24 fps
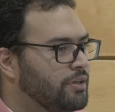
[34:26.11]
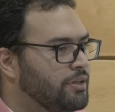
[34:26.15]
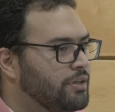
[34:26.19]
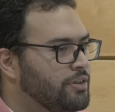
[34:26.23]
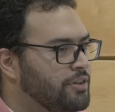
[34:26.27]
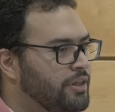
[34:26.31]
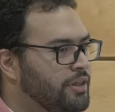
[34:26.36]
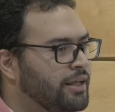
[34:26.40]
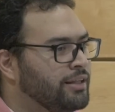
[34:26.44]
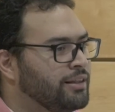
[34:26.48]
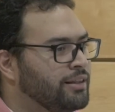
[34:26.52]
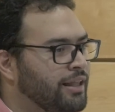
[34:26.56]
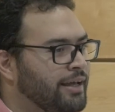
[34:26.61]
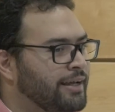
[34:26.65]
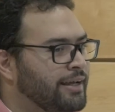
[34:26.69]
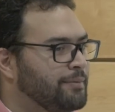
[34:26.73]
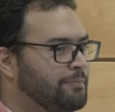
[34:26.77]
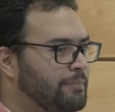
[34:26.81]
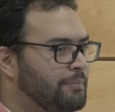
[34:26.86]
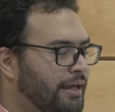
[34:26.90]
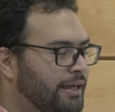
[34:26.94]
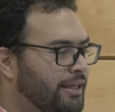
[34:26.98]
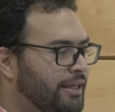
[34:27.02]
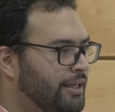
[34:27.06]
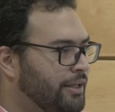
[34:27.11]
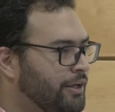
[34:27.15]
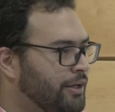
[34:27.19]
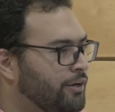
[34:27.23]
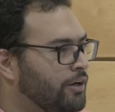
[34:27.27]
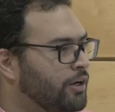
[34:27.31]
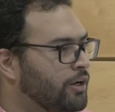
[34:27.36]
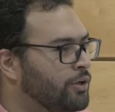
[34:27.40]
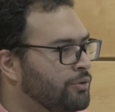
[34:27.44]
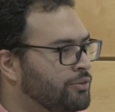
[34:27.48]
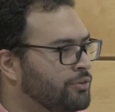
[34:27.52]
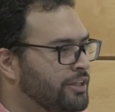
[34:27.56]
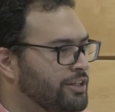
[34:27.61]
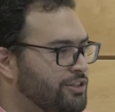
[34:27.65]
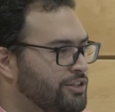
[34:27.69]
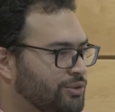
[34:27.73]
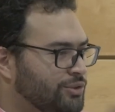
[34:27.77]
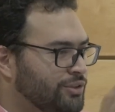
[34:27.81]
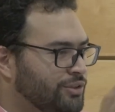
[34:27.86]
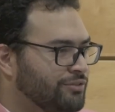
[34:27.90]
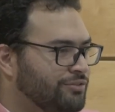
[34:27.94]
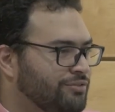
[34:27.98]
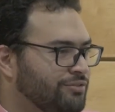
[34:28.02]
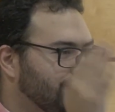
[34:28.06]
than making your own that
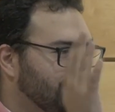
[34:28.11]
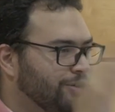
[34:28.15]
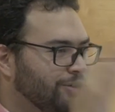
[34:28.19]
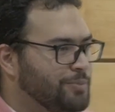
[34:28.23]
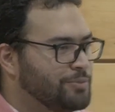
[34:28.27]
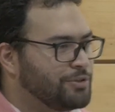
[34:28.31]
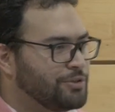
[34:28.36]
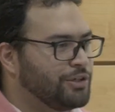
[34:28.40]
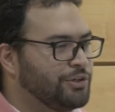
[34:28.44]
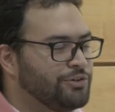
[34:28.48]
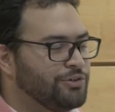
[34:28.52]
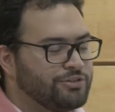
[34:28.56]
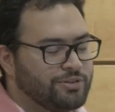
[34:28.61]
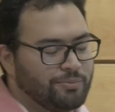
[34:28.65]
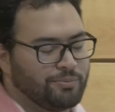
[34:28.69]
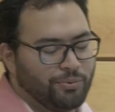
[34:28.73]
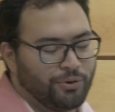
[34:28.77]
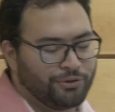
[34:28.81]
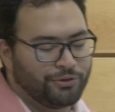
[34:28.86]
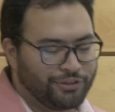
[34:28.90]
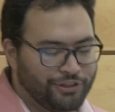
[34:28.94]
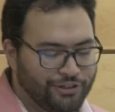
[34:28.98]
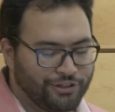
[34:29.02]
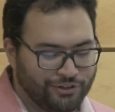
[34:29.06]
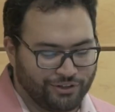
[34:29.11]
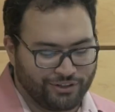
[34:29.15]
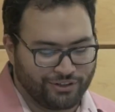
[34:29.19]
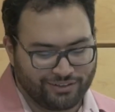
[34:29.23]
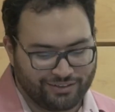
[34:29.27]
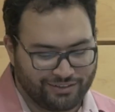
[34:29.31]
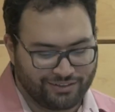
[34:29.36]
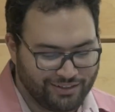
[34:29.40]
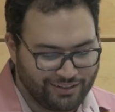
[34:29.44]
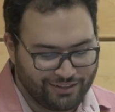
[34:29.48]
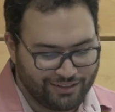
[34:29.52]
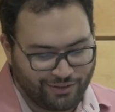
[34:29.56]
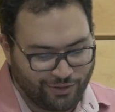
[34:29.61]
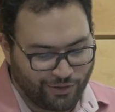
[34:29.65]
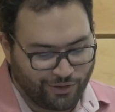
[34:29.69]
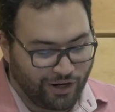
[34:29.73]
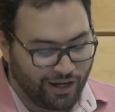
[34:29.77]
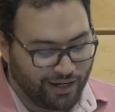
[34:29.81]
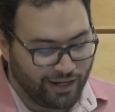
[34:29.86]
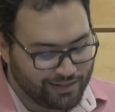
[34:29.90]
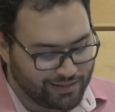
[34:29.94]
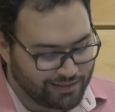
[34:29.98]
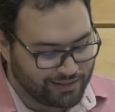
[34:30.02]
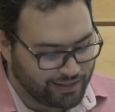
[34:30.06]
sort of obscures the point that you're or
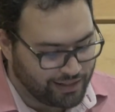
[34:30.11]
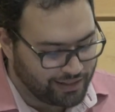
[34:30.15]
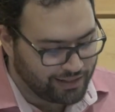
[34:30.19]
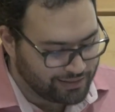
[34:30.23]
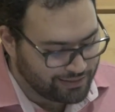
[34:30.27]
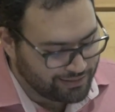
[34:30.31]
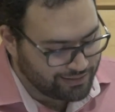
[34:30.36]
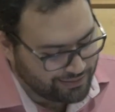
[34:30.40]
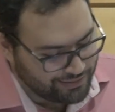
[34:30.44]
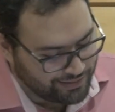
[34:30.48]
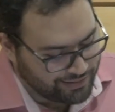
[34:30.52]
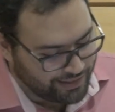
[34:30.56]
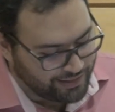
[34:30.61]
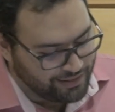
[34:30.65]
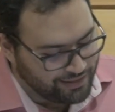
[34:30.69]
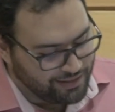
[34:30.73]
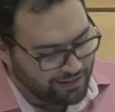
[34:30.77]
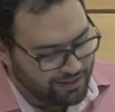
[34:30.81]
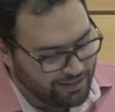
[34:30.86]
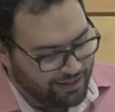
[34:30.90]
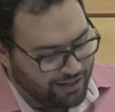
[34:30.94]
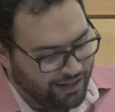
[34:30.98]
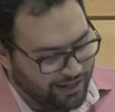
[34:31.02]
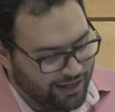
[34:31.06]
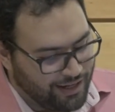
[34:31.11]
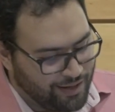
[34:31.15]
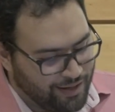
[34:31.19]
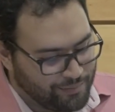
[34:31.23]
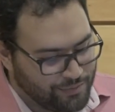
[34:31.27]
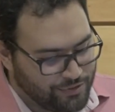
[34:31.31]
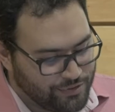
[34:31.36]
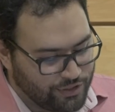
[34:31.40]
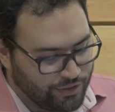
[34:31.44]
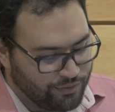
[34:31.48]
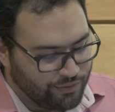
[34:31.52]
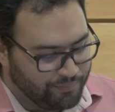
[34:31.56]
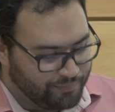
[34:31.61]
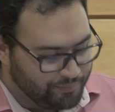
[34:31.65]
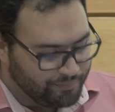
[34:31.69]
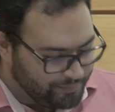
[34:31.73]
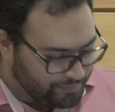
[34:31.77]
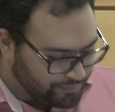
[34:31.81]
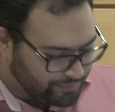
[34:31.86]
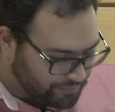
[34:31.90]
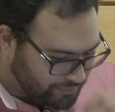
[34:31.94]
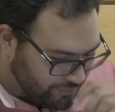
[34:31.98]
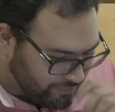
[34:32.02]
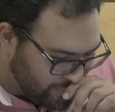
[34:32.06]
hides things. Okay, so
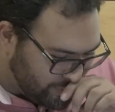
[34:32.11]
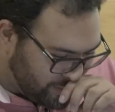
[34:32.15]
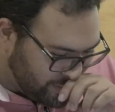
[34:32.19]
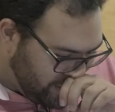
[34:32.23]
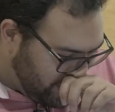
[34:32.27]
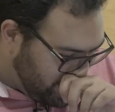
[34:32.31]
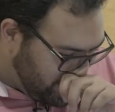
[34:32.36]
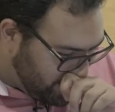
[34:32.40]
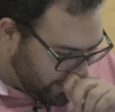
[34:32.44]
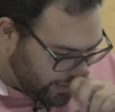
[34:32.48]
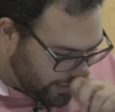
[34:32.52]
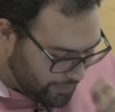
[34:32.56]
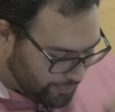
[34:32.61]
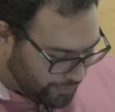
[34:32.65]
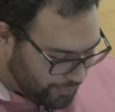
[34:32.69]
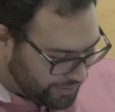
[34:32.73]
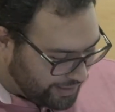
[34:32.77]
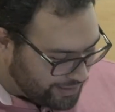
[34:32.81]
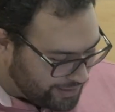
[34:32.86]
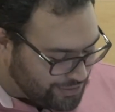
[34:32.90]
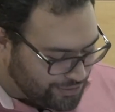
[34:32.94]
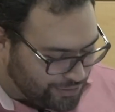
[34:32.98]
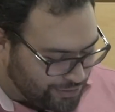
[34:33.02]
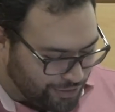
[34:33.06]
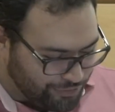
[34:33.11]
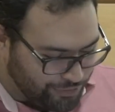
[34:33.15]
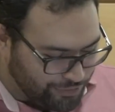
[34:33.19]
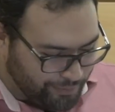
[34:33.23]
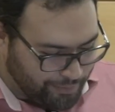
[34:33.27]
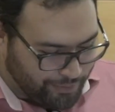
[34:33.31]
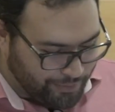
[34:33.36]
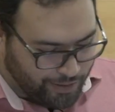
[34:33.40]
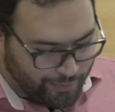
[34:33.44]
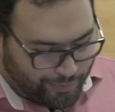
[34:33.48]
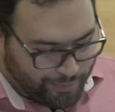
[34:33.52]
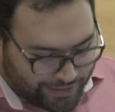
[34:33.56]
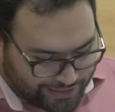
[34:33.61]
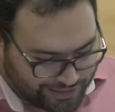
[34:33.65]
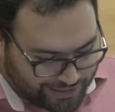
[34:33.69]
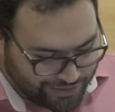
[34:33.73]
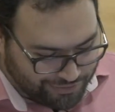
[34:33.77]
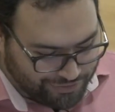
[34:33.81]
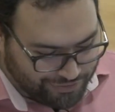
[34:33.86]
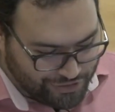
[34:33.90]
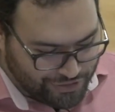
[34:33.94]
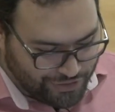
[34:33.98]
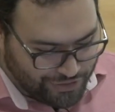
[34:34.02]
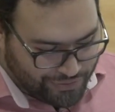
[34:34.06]
it will not serve your purpose
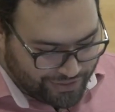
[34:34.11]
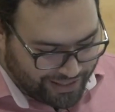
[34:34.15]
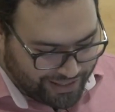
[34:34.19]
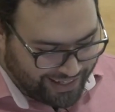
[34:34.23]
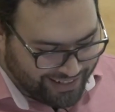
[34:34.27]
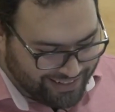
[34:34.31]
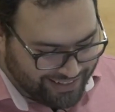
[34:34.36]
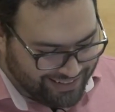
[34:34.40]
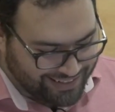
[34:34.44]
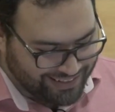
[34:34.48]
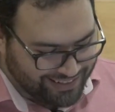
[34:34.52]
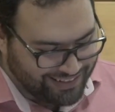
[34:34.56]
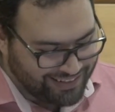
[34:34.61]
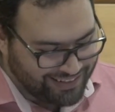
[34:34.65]
if you do that.